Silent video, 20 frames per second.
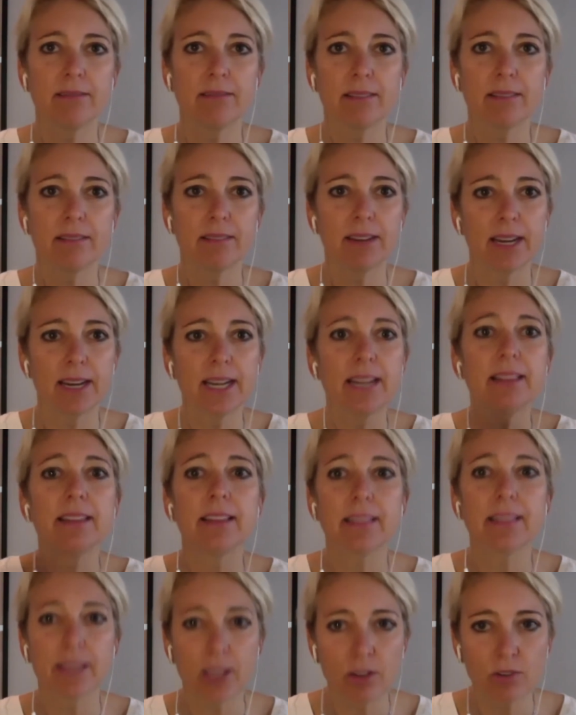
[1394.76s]
anything
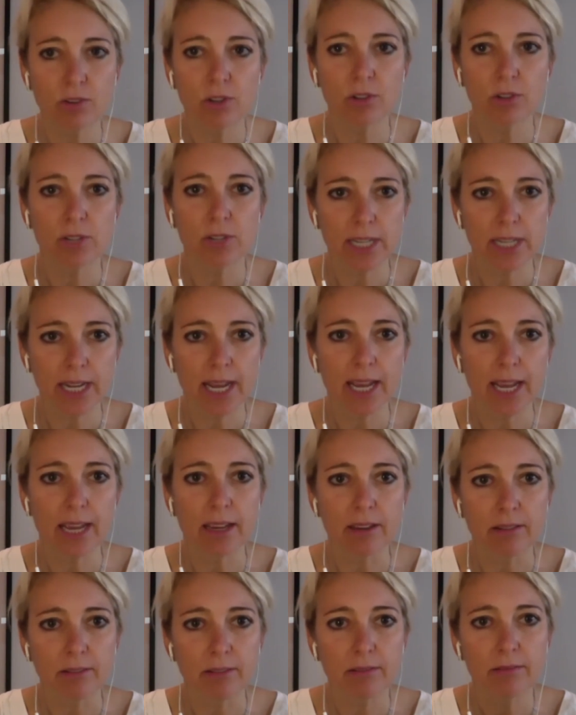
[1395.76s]
that you do today,
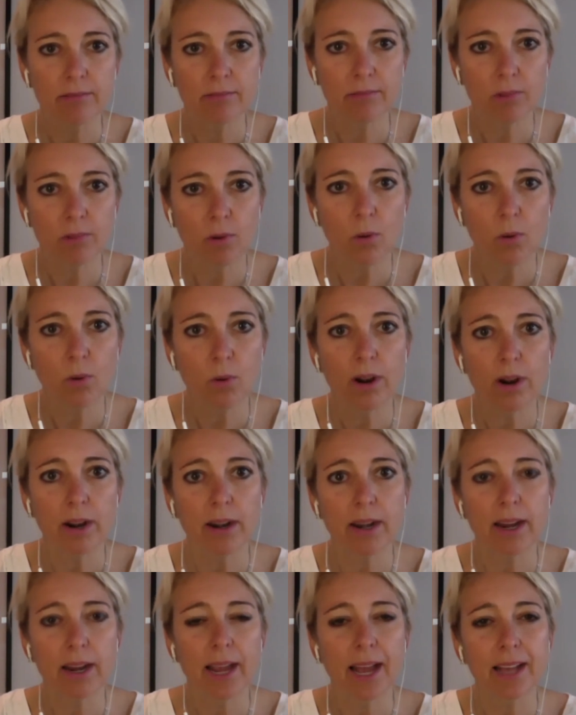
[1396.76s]
or
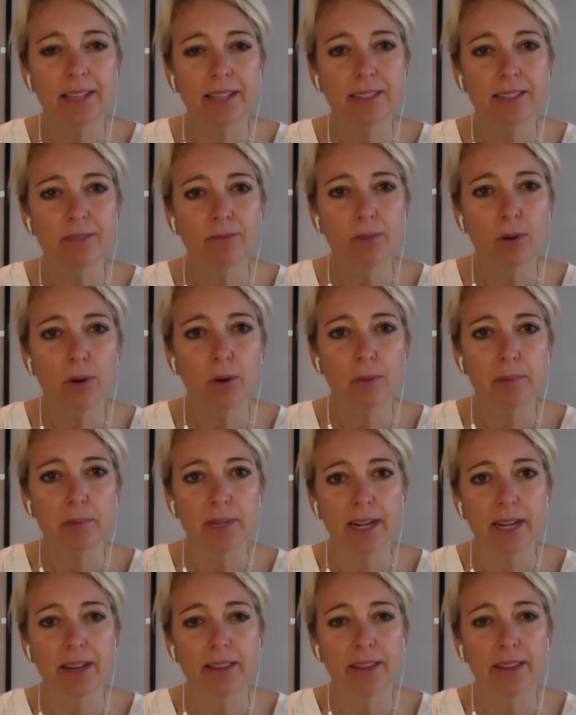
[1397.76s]
has informed
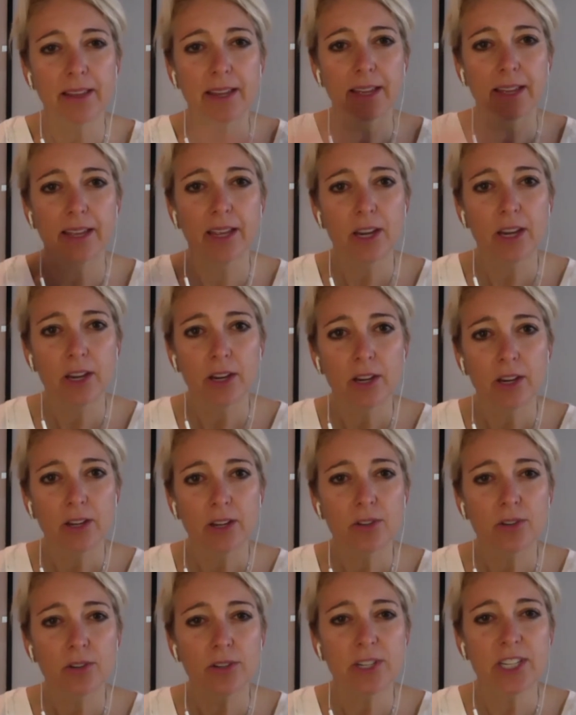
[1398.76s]
kind of the
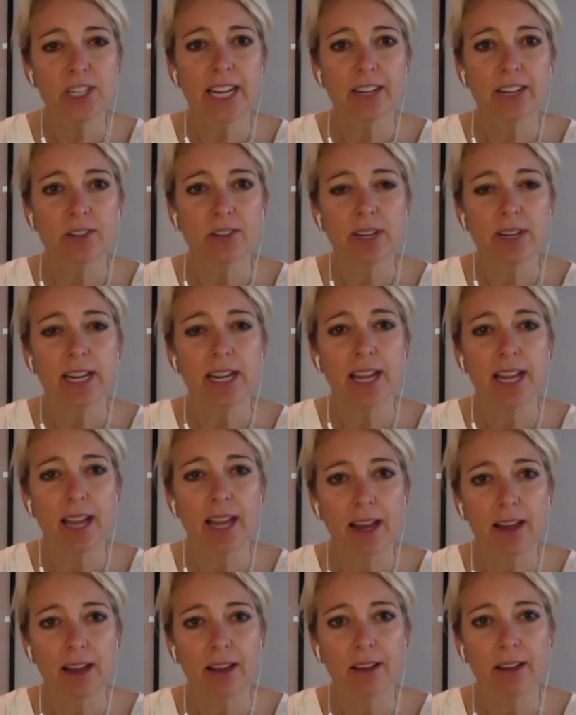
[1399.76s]
trajectory
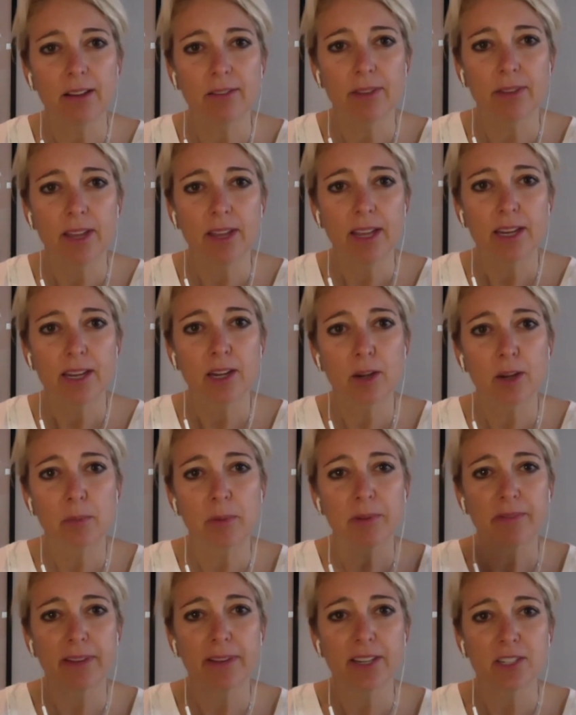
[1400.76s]
of your
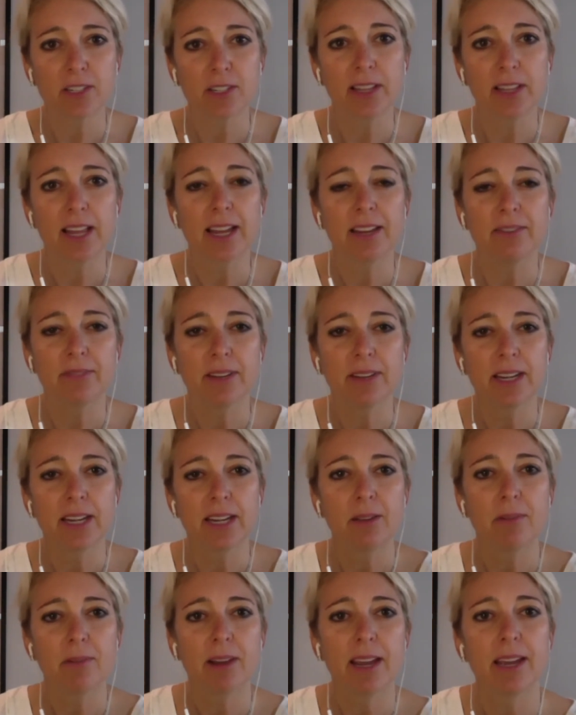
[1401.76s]
professional life in any
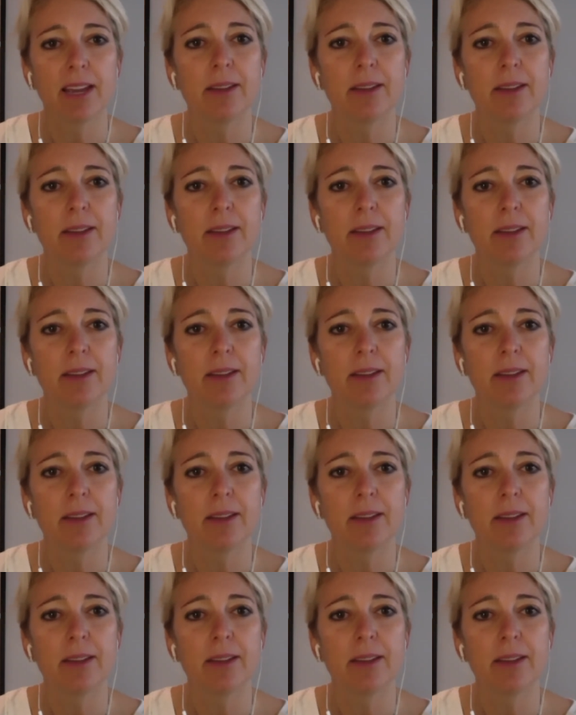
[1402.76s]
way.